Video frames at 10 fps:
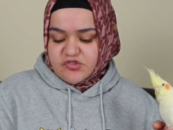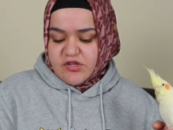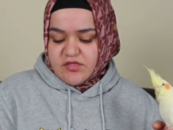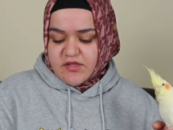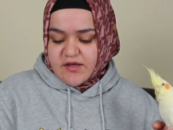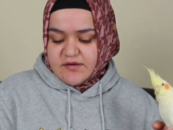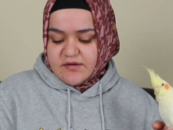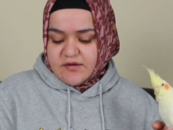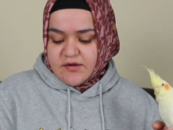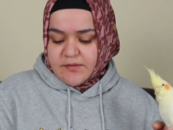She
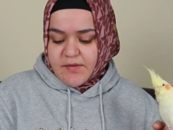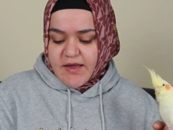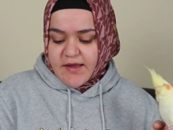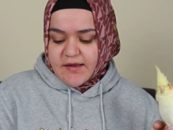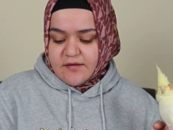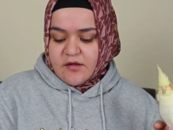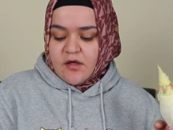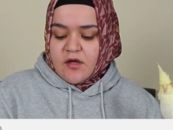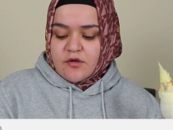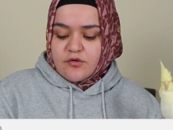said, um, hey,
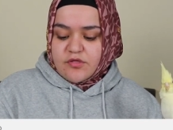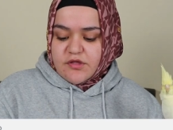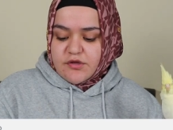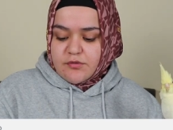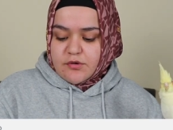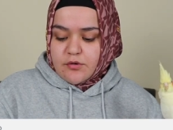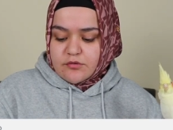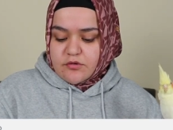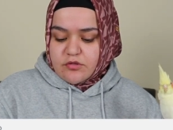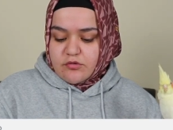you said you were
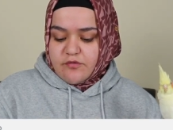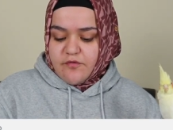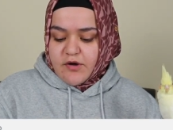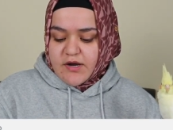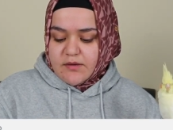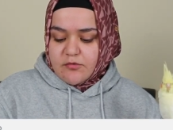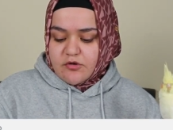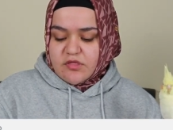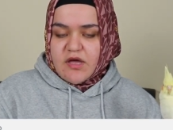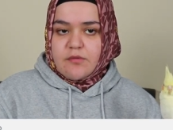going to school for
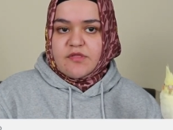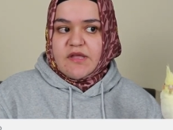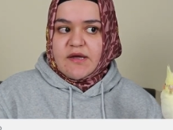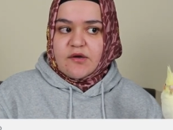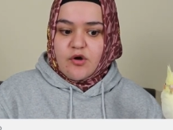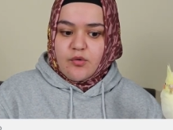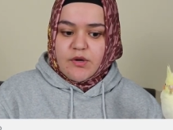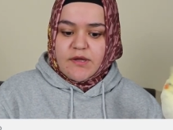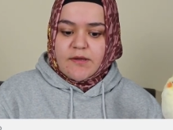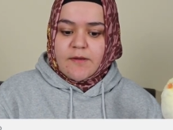animals. How is that
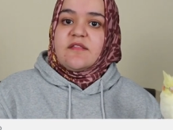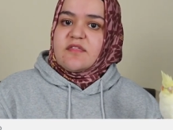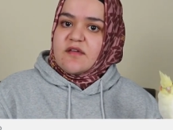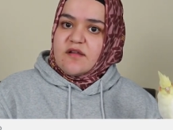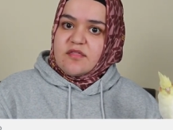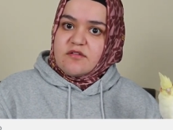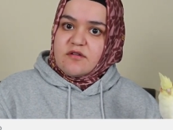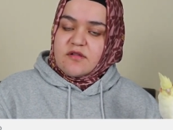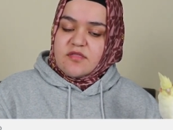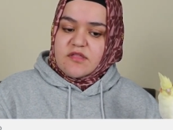going? It's gonna
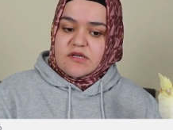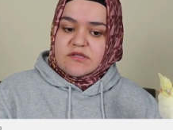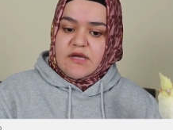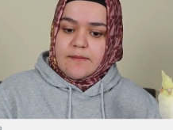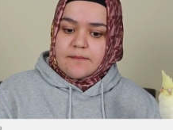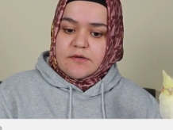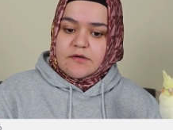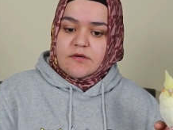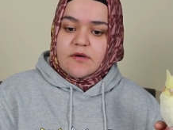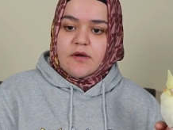start in
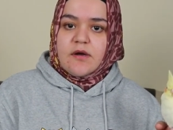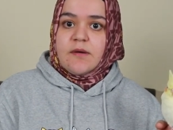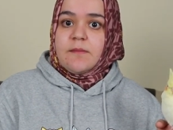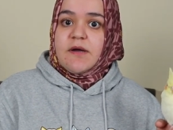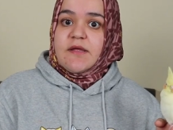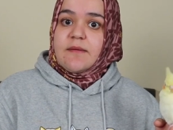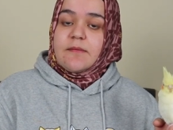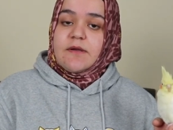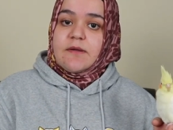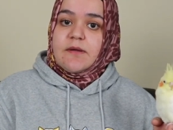September. Um, I
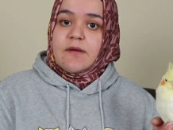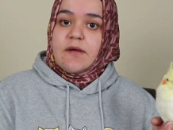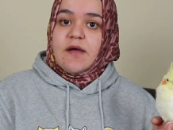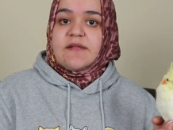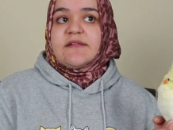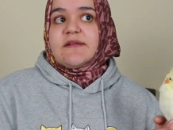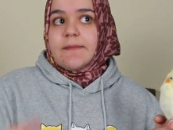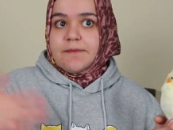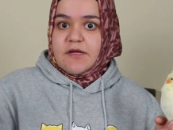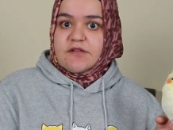am gonna, I did
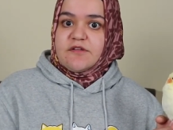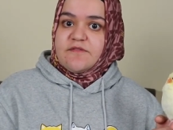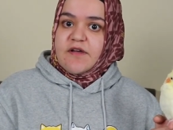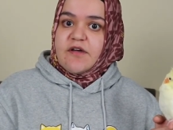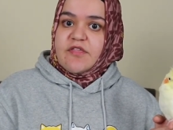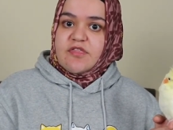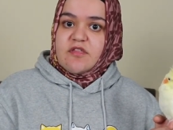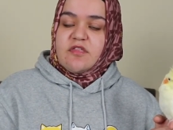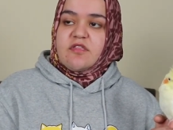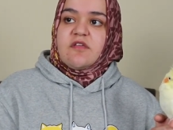apply to vet
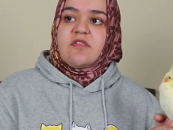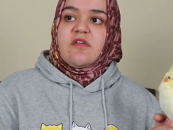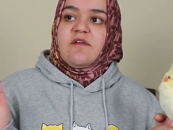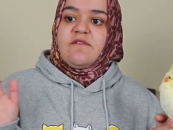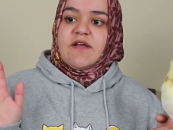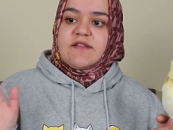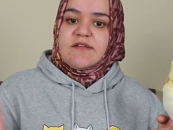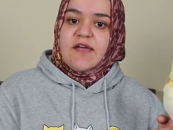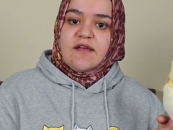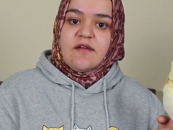assistance and
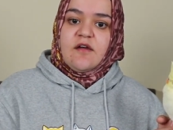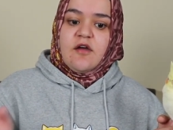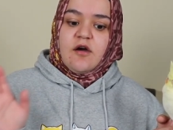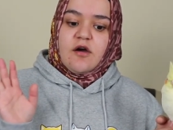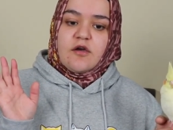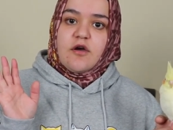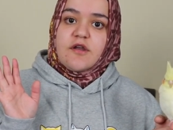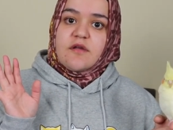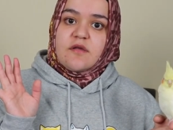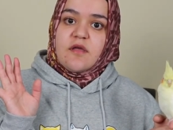vet tech. I
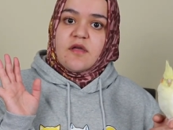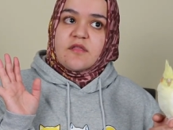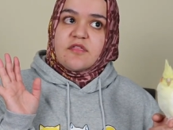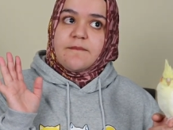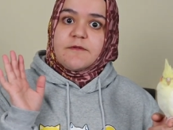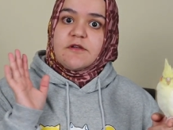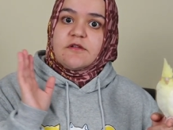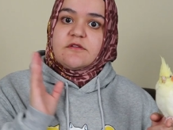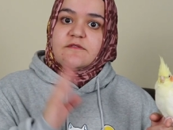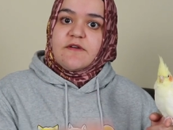got accepted
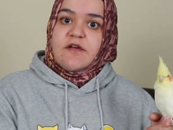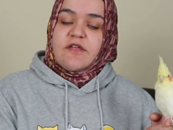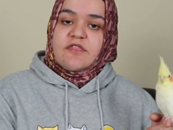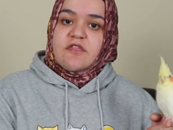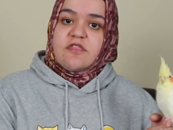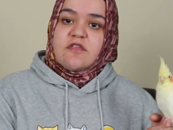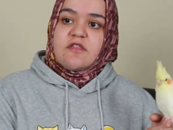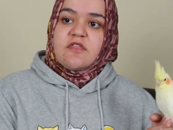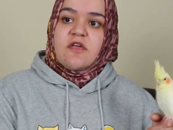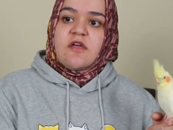into vet
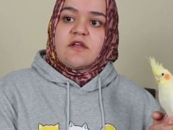assistance.